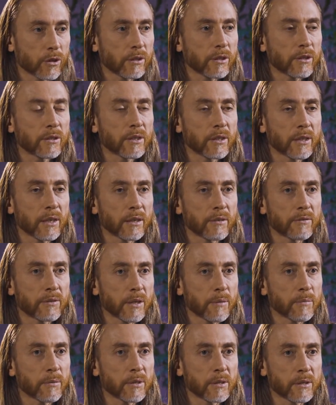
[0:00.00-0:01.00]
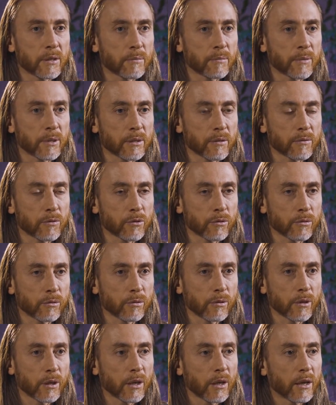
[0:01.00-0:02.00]
You can practice anywhere without
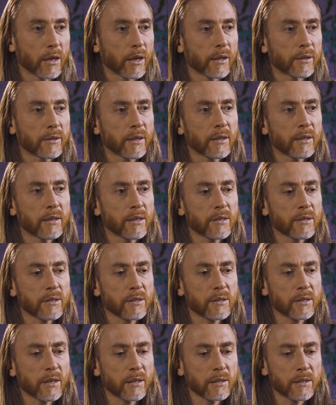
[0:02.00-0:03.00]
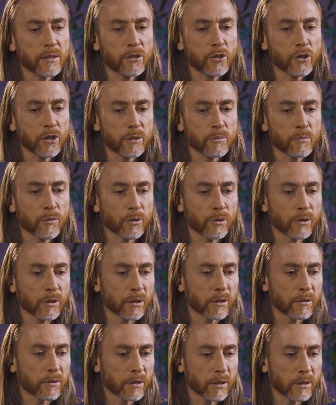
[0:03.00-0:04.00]
losing time, 24/7,
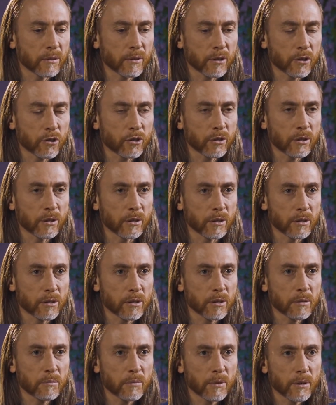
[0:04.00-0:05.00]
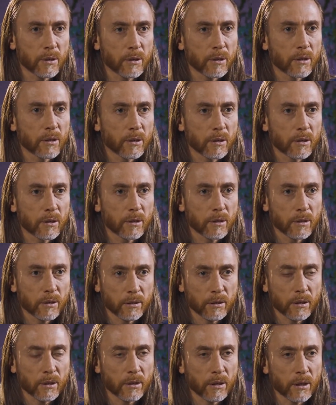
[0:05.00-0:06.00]
as they tend to say now.
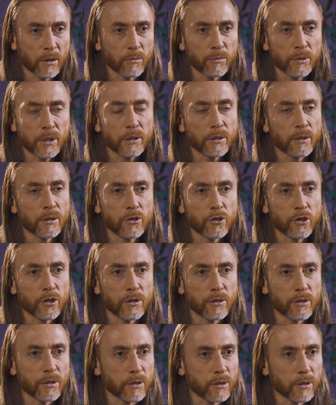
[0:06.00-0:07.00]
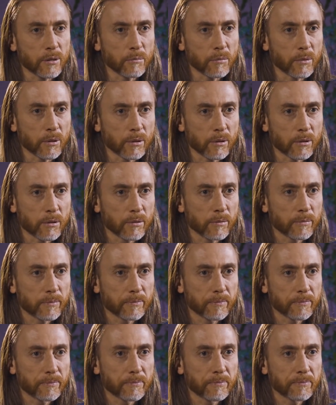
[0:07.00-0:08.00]
In my time, I could do it
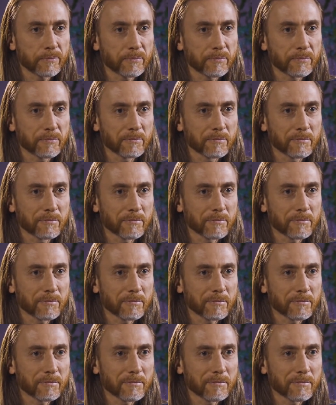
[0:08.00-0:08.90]
36/7.